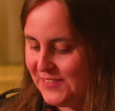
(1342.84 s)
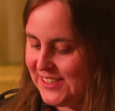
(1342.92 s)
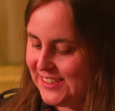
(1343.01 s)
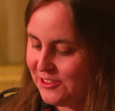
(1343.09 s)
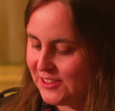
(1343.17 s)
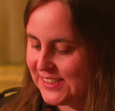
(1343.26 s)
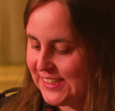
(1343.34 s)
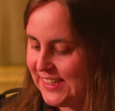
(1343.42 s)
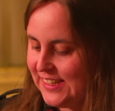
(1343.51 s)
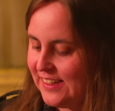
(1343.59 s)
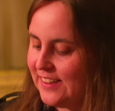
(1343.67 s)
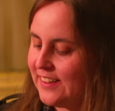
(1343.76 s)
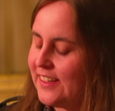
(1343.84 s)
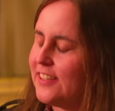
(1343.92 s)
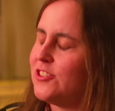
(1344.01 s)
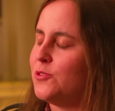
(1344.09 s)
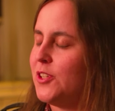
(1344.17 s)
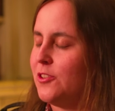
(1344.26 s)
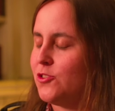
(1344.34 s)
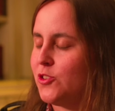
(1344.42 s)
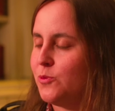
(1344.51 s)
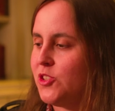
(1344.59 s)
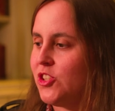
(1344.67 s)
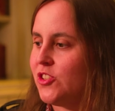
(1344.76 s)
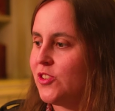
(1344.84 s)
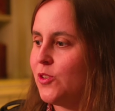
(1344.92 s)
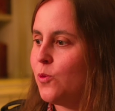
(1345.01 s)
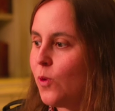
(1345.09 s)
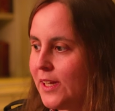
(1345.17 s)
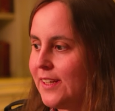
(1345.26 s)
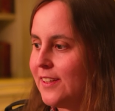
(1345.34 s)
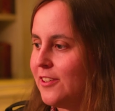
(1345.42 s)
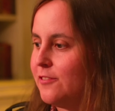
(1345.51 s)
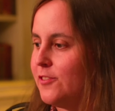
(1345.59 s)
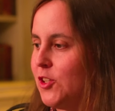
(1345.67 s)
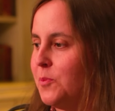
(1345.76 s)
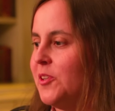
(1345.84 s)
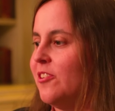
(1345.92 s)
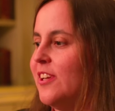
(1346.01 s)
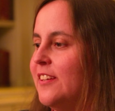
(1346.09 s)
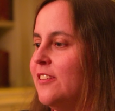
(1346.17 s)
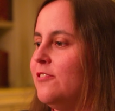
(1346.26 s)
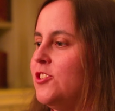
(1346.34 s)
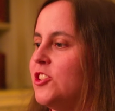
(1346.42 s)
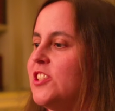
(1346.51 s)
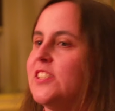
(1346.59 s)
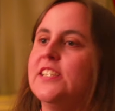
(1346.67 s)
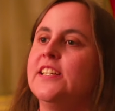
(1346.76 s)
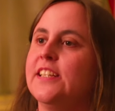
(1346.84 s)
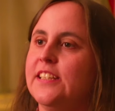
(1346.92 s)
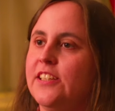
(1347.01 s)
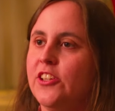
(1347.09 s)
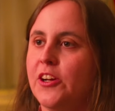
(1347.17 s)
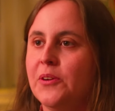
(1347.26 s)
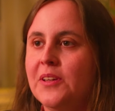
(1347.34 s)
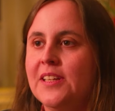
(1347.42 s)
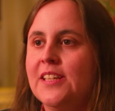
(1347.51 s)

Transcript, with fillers: obviously it looks at uh, cancel culture which is quite a phenomenon and just seeing you know